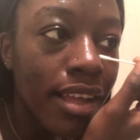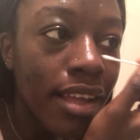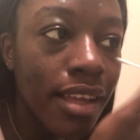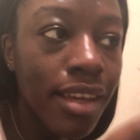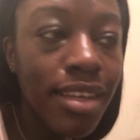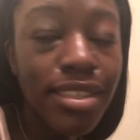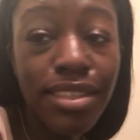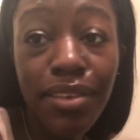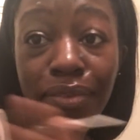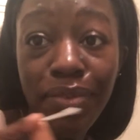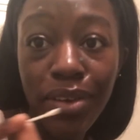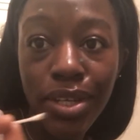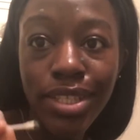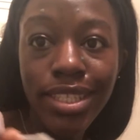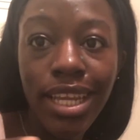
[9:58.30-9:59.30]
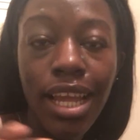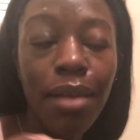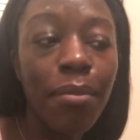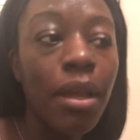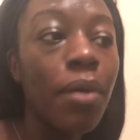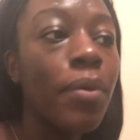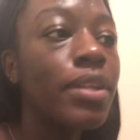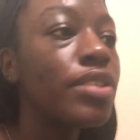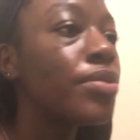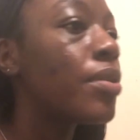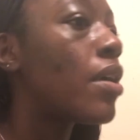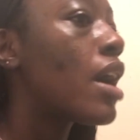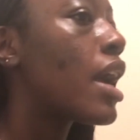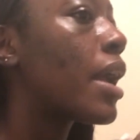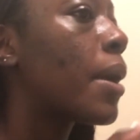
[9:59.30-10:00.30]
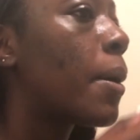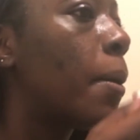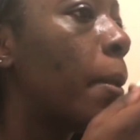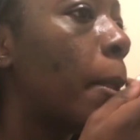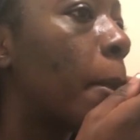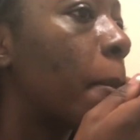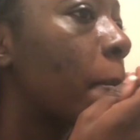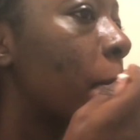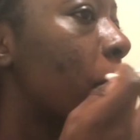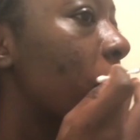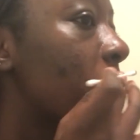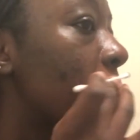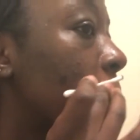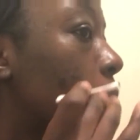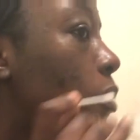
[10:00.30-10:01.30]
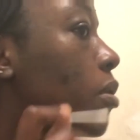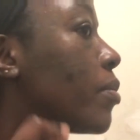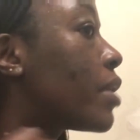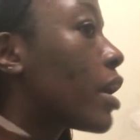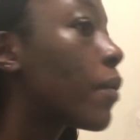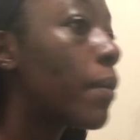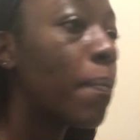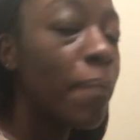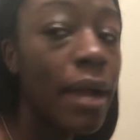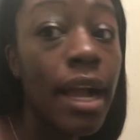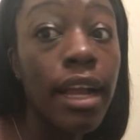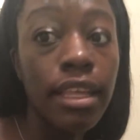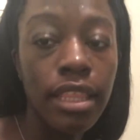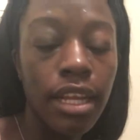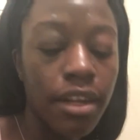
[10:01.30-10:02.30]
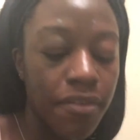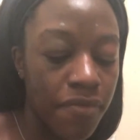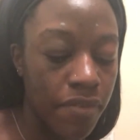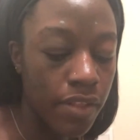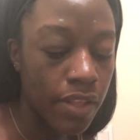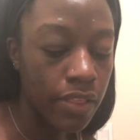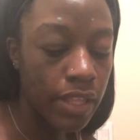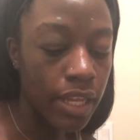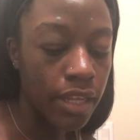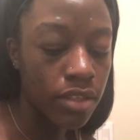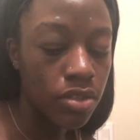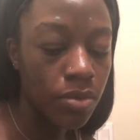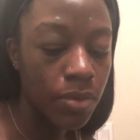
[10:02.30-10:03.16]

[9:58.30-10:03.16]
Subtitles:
Because the first time I went to Ohio, well, when I went back there for like